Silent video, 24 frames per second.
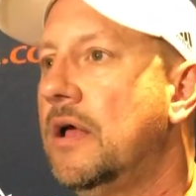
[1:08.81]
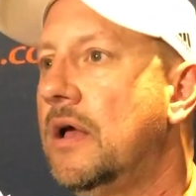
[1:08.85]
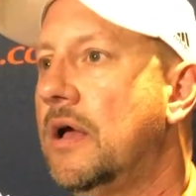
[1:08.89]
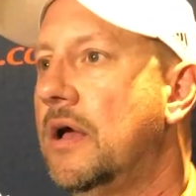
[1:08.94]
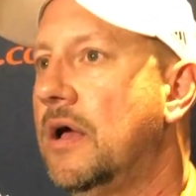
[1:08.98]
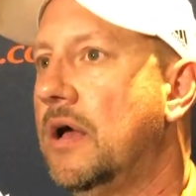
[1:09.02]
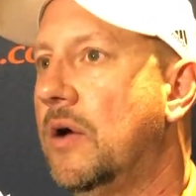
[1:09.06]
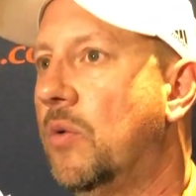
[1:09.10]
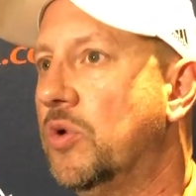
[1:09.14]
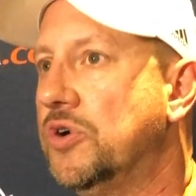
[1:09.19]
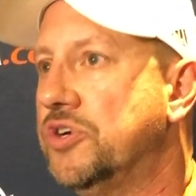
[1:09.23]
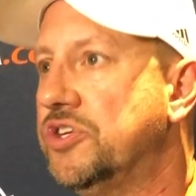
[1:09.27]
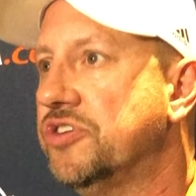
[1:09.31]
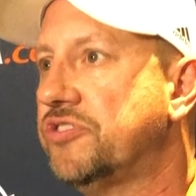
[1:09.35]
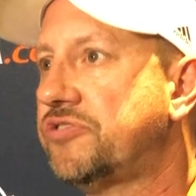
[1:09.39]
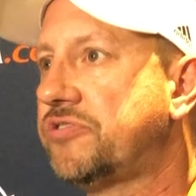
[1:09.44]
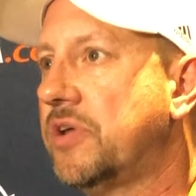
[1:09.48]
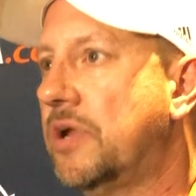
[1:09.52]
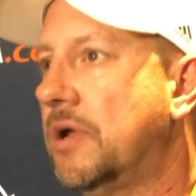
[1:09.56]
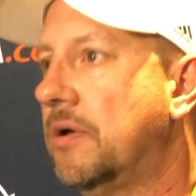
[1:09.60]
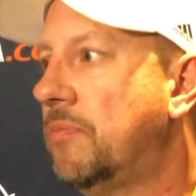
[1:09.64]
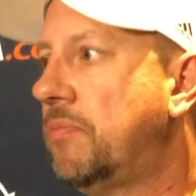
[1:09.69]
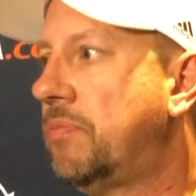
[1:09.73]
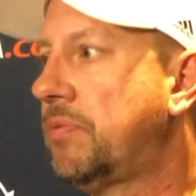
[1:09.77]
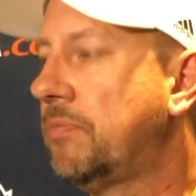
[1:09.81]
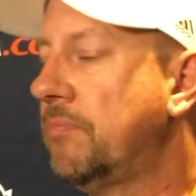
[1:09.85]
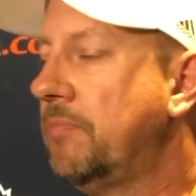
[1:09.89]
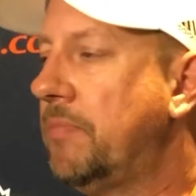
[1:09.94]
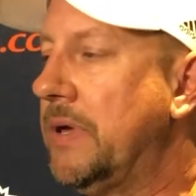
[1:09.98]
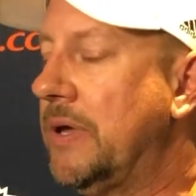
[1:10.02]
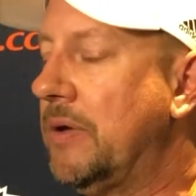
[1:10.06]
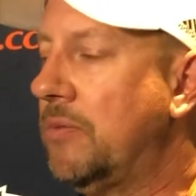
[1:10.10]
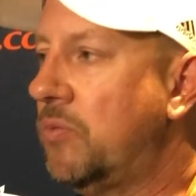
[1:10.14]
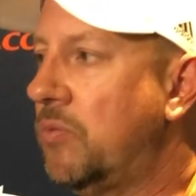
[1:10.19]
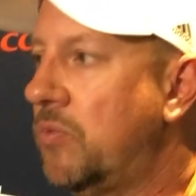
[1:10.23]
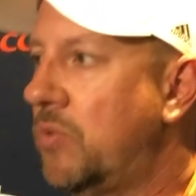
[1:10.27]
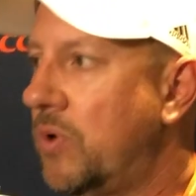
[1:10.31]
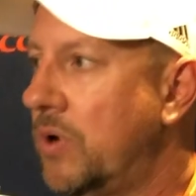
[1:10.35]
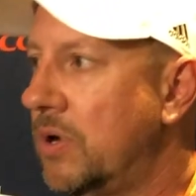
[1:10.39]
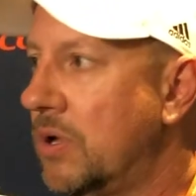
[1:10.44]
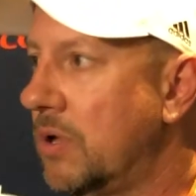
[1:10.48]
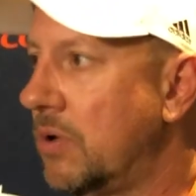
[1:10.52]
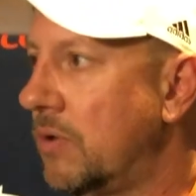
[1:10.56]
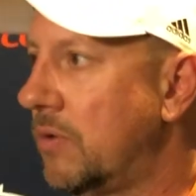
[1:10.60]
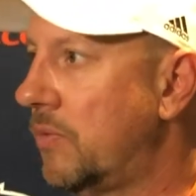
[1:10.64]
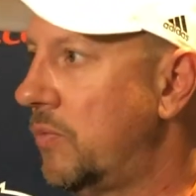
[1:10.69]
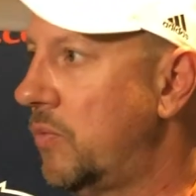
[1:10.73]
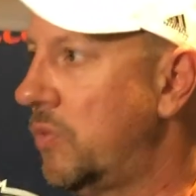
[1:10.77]
Uh, we're just going to be
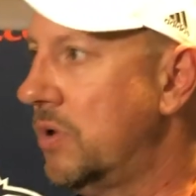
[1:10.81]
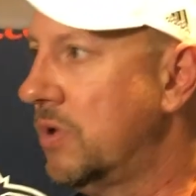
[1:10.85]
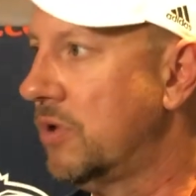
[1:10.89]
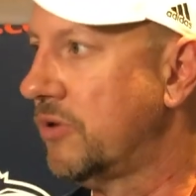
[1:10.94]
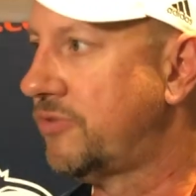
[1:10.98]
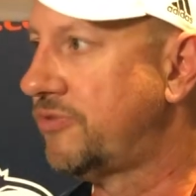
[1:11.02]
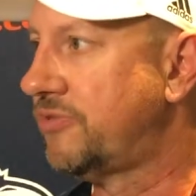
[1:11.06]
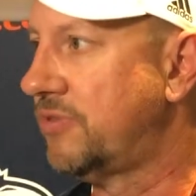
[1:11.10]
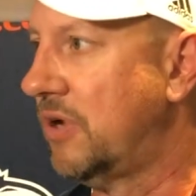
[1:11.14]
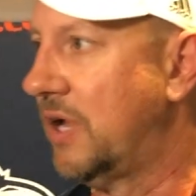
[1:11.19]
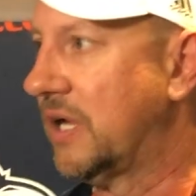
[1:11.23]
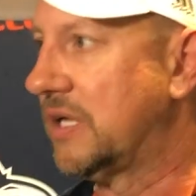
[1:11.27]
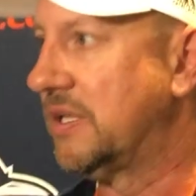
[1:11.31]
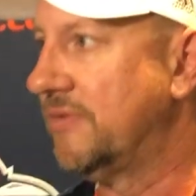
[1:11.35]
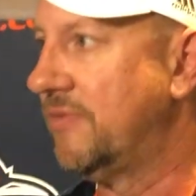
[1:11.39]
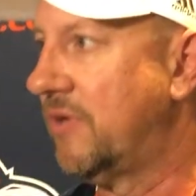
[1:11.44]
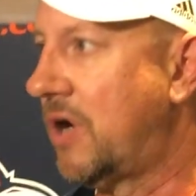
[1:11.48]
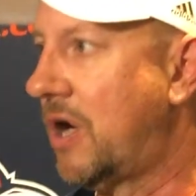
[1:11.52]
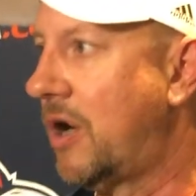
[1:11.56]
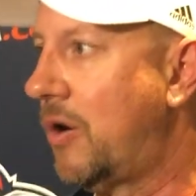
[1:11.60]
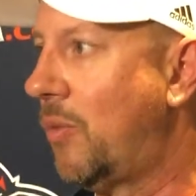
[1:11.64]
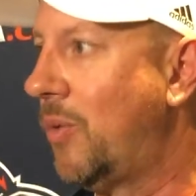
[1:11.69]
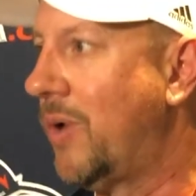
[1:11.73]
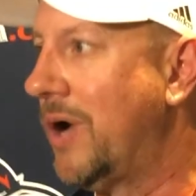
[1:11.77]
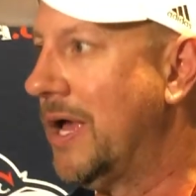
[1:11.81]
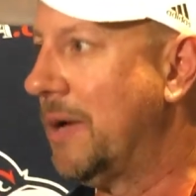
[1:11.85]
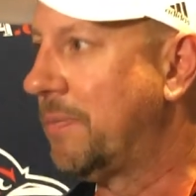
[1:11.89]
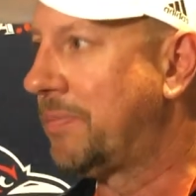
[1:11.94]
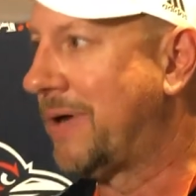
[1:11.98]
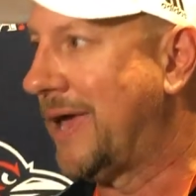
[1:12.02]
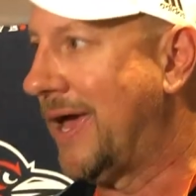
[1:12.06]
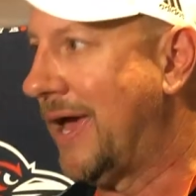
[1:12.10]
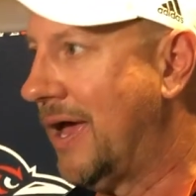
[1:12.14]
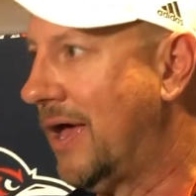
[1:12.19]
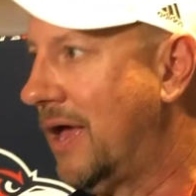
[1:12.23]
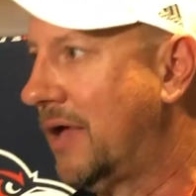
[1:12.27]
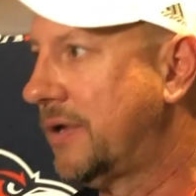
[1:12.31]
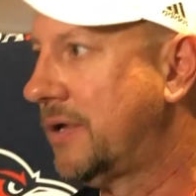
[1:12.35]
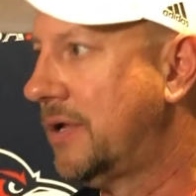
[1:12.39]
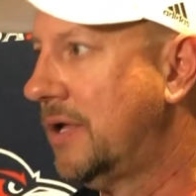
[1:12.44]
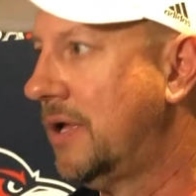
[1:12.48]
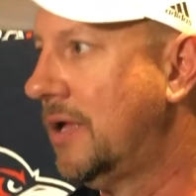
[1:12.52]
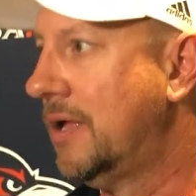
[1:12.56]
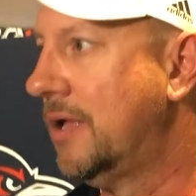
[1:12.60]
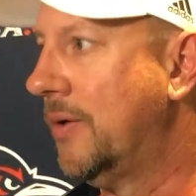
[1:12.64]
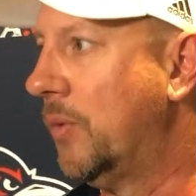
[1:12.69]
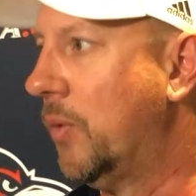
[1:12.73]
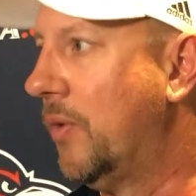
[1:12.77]
real, real selective on our rep count
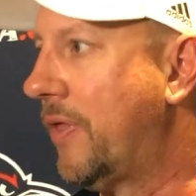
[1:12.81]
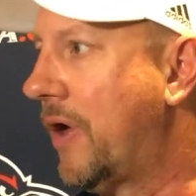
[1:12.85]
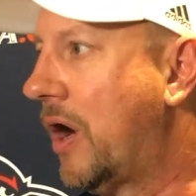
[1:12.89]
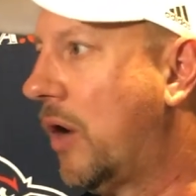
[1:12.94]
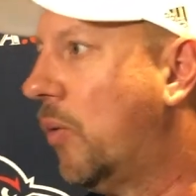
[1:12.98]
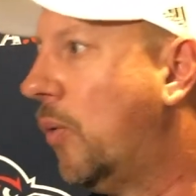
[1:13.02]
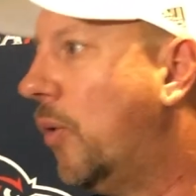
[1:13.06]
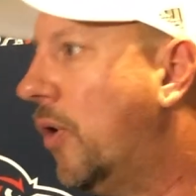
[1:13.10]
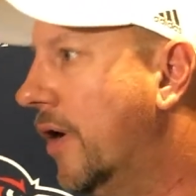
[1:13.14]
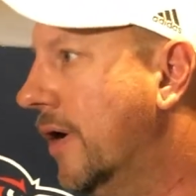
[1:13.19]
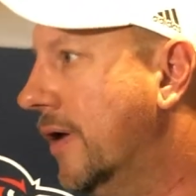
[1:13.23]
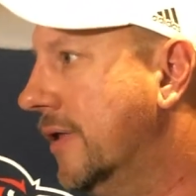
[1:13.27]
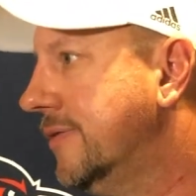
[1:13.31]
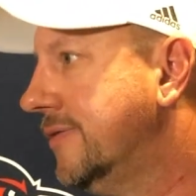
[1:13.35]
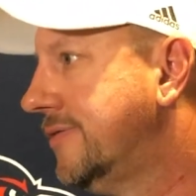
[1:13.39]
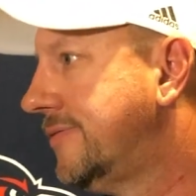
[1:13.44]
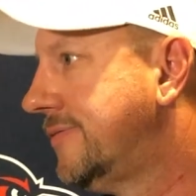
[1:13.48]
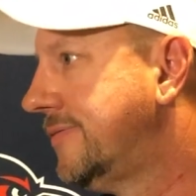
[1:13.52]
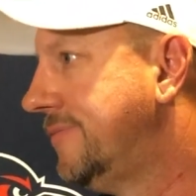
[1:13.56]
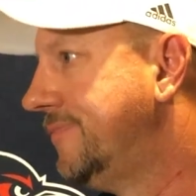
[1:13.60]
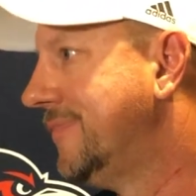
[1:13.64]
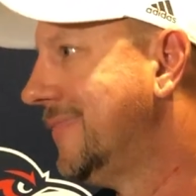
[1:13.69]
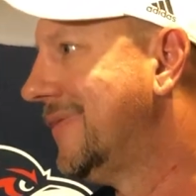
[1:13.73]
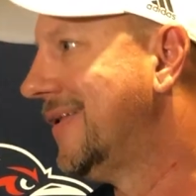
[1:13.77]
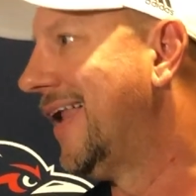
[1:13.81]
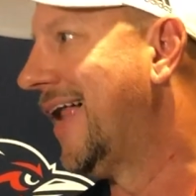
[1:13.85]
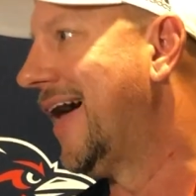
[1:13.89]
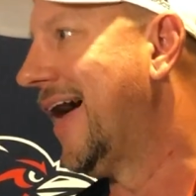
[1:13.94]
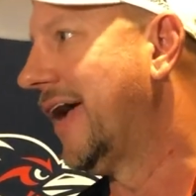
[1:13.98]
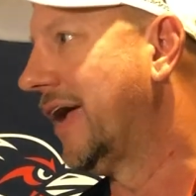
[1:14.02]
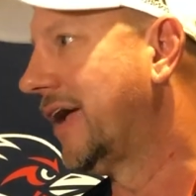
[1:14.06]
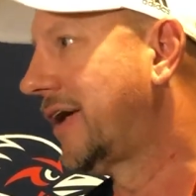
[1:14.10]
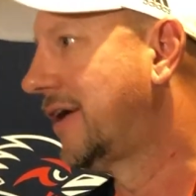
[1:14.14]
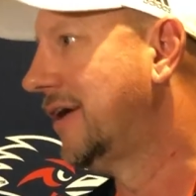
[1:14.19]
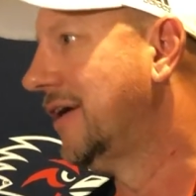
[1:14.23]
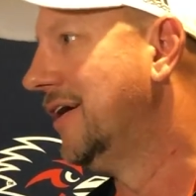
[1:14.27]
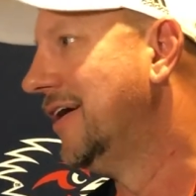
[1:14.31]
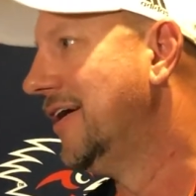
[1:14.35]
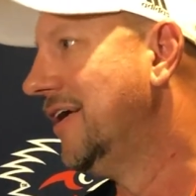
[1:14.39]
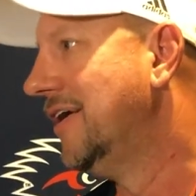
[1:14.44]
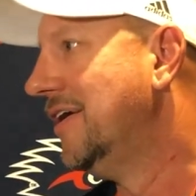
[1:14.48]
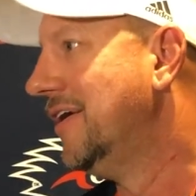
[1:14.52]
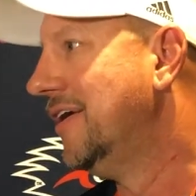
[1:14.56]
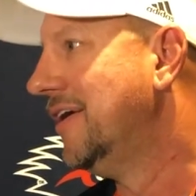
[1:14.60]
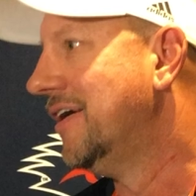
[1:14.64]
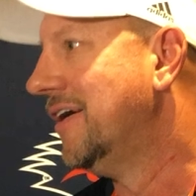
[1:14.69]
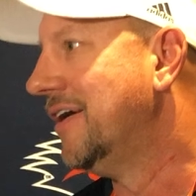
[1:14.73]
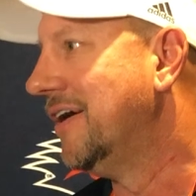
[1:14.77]
with our ones. Like,
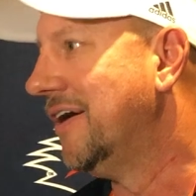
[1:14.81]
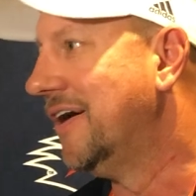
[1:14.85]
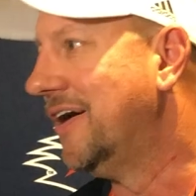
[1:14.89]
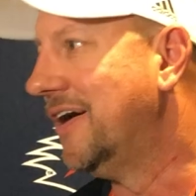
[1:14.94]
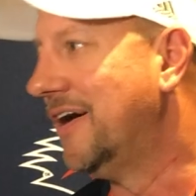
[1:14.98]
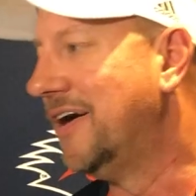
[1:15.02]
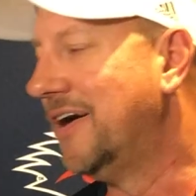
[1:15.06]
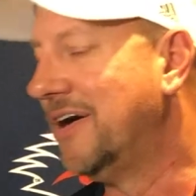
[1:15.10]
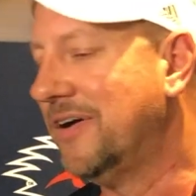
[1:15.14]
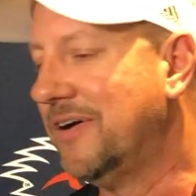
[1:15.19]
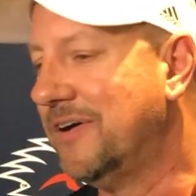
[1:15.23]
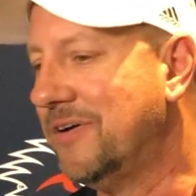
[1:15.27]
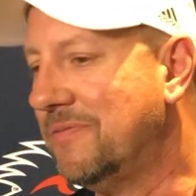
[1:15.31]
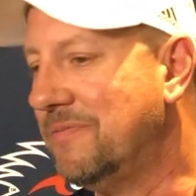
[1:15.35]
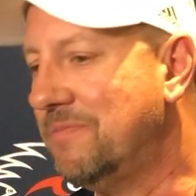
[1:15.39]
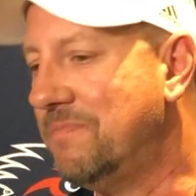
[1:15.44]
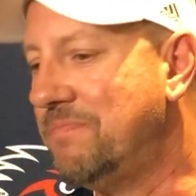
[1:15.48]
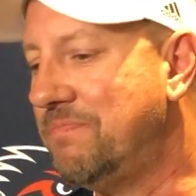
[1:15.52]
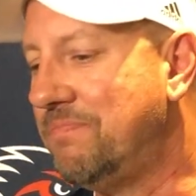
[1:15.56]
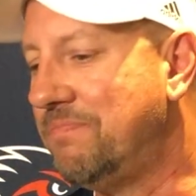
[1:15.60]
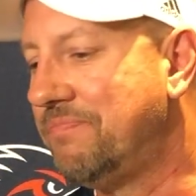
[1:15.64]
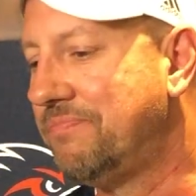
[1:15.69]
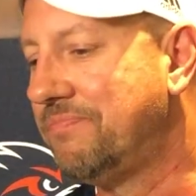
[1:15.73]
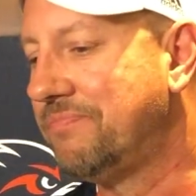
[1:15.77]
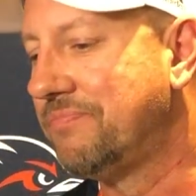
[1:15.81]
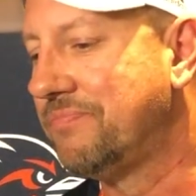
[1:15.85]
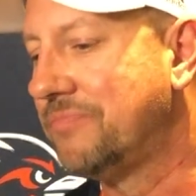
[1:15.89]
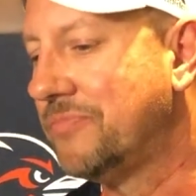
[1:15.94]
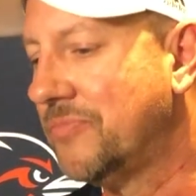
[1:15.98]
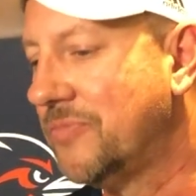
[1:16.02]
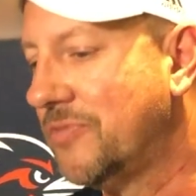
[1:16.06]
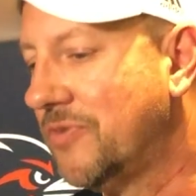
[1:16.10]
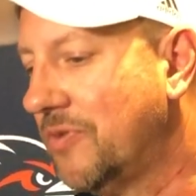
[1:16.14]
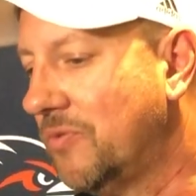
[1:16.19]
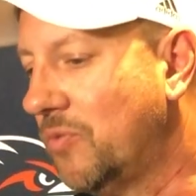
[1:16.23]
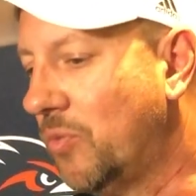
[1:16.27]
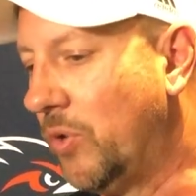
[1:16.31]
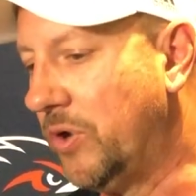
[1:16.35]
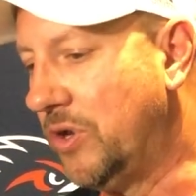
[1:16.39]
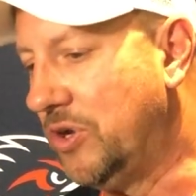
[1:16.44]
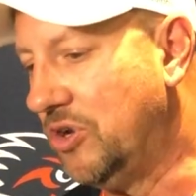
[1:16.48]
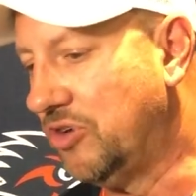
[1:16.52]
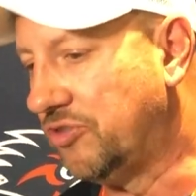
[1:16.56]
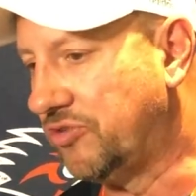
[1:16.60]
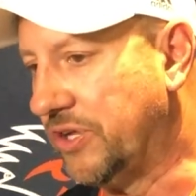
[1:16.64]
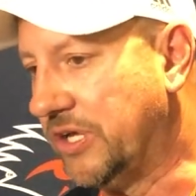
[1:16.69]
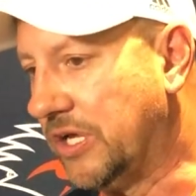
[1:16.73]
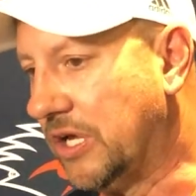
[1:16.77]
um, we
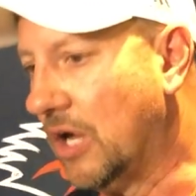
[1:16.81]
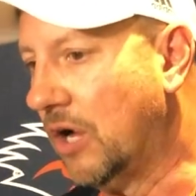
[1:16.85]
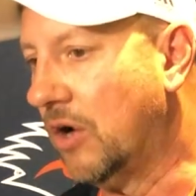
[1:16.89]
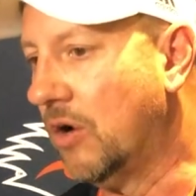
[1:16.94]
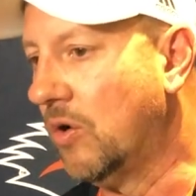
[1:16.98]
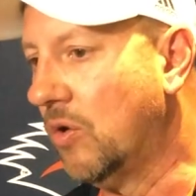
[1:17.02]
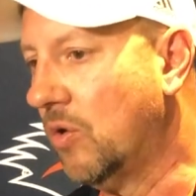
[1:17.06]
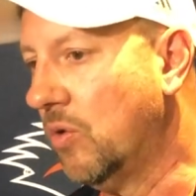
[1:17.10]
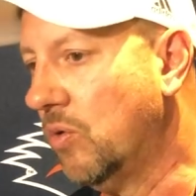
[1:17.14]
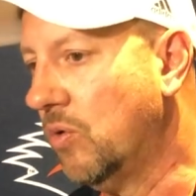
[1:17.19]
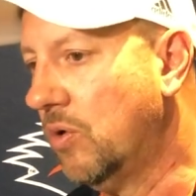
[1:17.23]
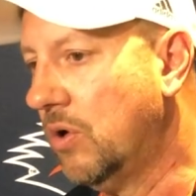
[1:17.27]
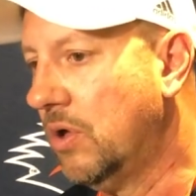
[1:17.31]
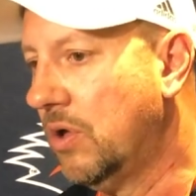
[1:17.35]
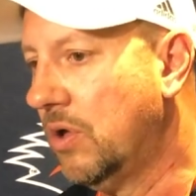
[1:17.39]
usually go